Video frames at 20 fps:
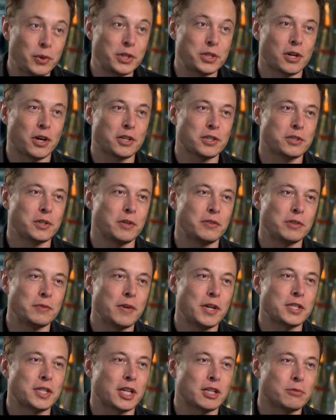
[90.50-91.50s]
recharge human
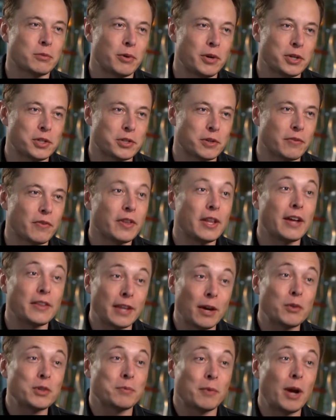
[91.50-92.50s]
space exploration.
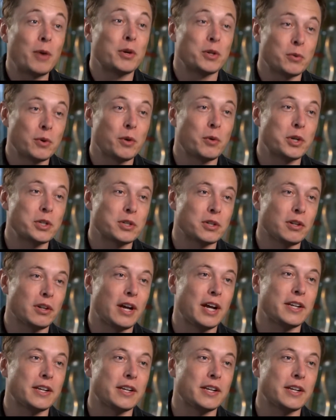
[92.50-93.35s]
That was my original